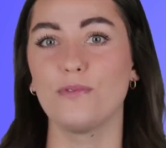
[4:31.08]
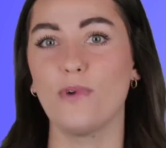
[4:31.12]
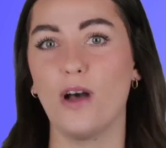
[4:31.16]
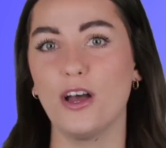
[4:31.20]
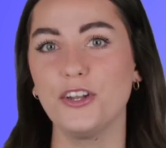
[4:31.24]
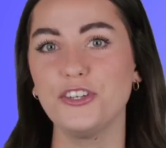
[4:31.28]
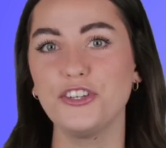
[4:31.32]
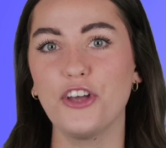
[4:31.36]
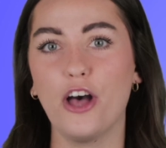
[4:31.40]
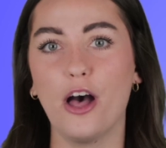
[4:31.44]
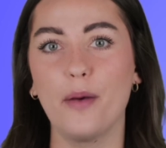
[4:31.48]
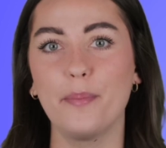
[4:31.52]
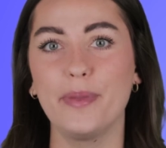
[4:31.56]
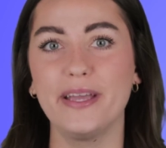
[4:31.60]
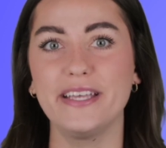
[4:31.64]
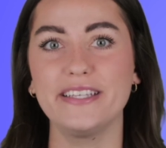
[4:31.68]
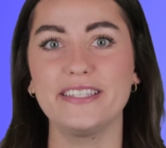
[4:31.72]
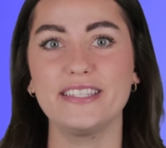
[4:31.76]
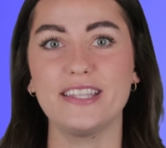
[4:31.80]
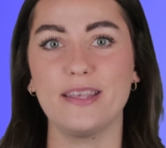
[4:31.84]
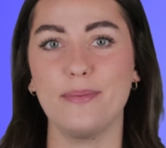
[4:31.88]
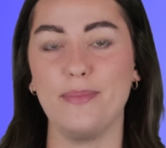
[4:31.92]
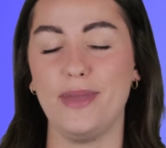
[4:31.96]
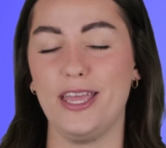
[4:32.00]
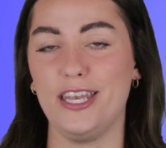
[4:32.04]
Ron Thomas,
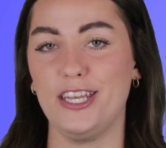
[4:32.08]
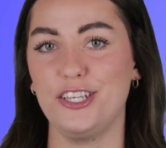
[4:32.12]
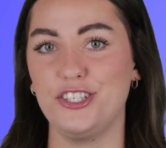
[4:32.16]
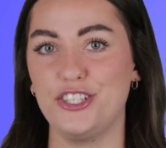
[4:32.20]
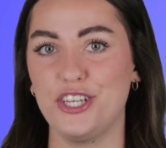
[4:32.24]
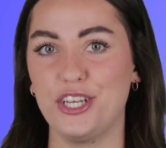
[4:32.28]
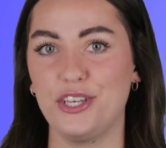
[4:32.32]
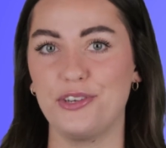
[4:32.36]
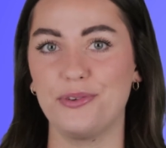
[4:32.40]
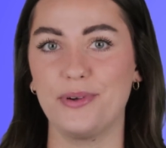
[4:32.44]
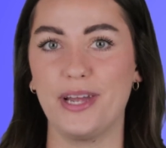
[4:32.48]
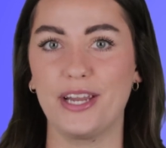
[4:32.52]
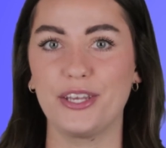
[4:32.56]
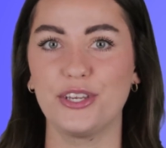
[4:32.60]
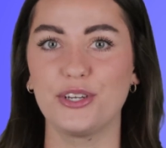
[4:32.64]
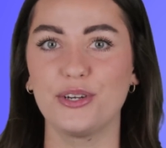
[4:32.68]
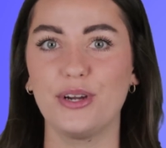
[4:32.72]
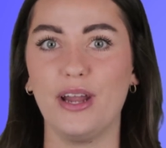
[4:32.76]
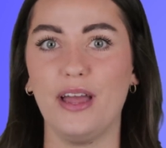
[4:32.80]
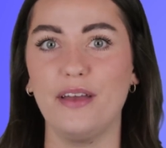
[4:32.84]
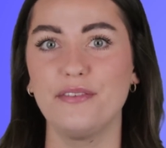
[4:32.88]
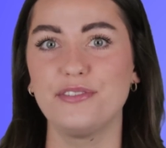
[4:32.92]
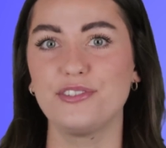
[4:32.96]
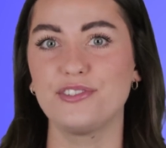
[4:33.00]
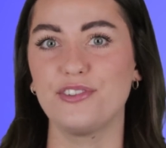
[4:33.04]
the managing director
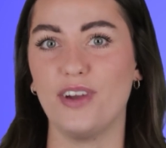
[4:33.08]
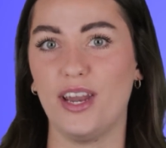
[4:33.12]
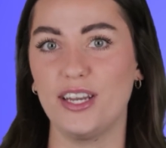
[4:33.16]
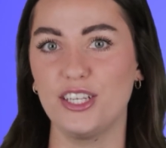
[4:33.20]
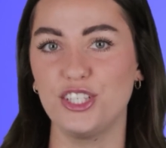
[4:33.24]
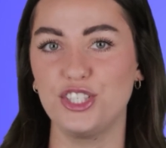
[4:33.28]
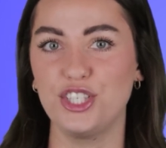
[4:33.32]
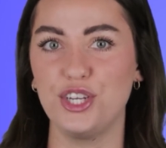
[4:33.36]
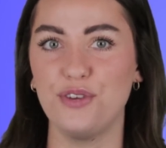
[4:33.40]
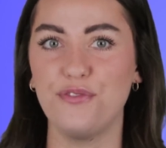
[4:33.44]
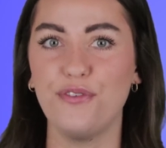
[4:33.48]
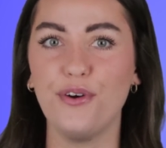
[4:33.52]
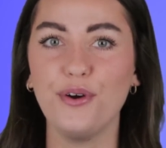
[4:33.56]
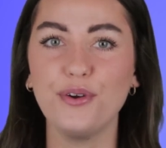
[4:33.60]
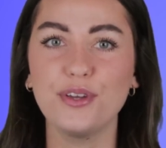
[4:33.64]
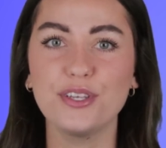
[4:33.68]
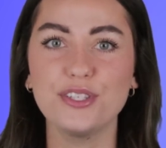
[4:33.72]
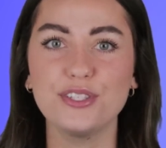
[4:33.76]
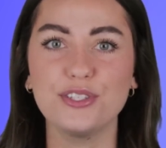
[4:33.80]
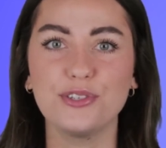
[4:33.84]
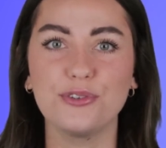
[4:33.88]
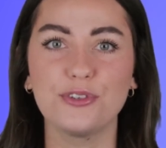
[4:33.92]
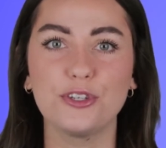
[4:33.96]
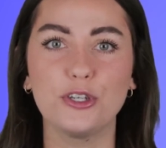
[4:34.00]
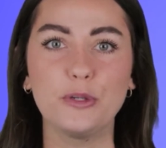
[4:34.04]
of Strategy
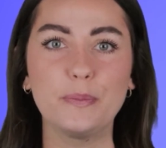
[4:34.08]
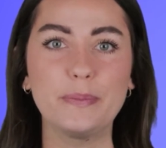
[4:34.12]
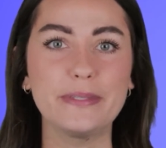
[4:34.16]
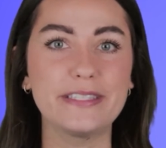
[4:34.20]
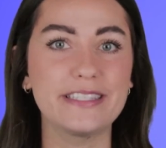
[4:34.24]
Focused Group,